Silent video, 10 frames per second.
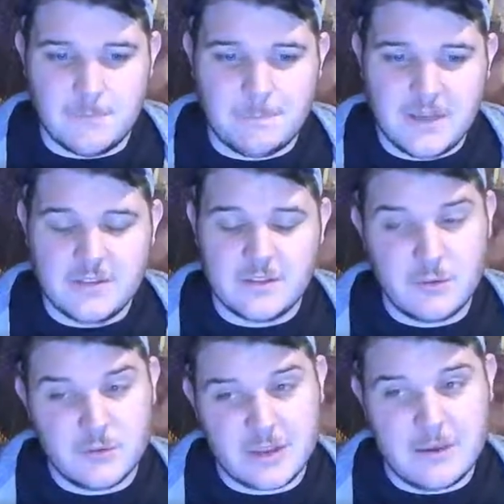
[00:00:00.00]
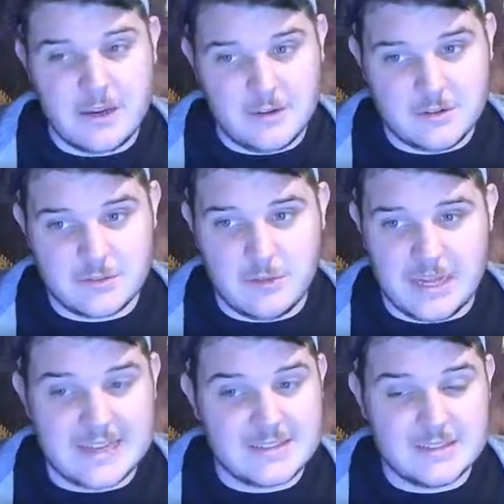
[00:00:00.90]
The cool thing about Eldritch
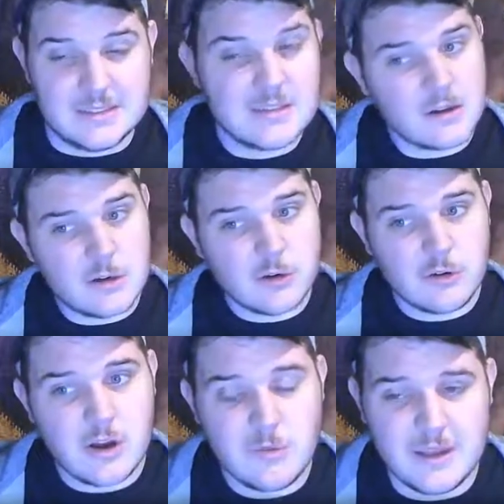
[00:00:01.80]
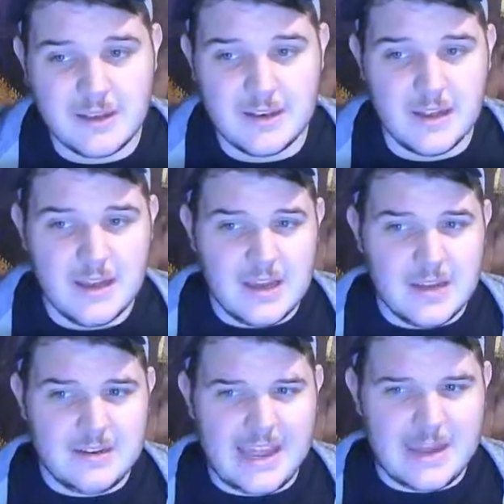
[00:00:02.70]
Blast is it's not going to grow in
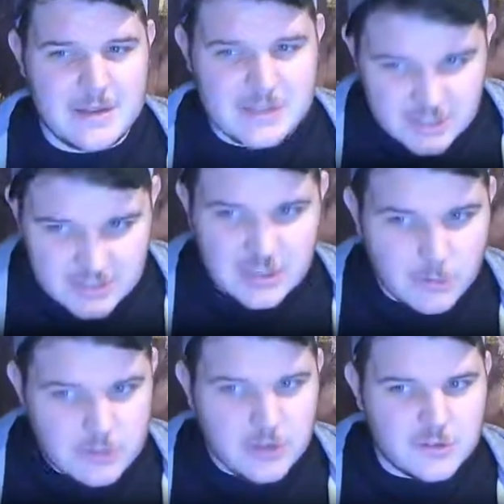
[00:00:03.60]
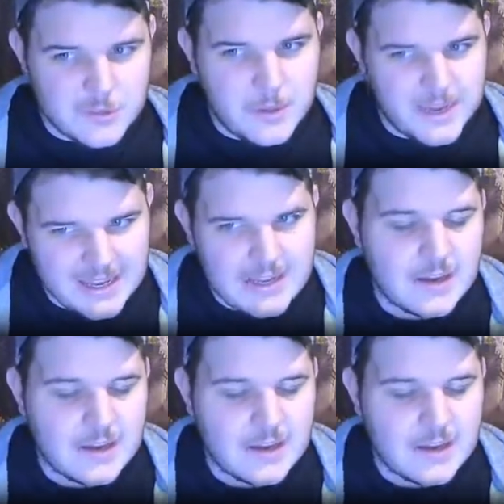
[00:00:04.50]
damage, so to speak.